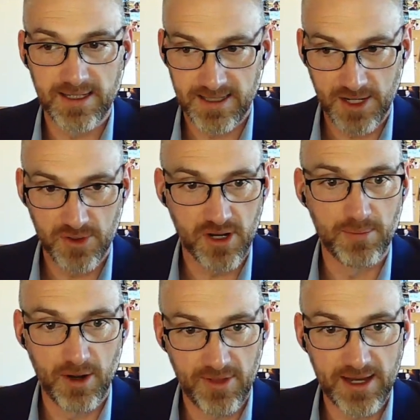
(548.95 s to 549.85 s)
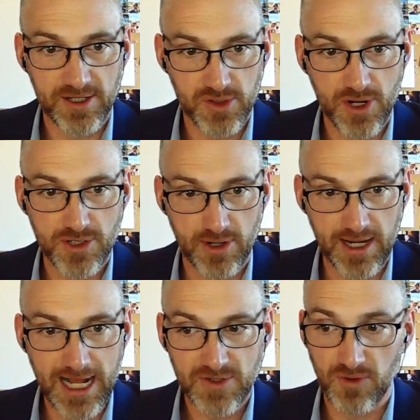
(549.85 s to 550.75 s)
et cetera, come out of that discretionary
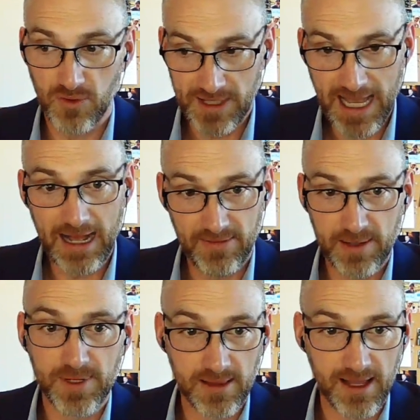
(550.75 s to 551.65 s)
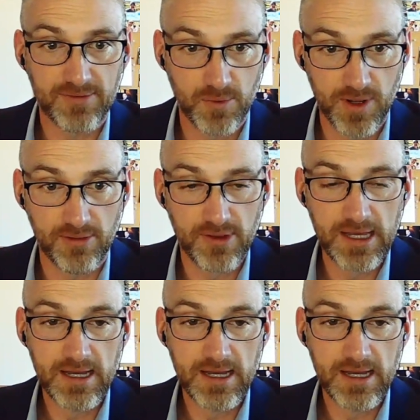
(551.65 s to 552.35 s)
cash flow, they'd be left with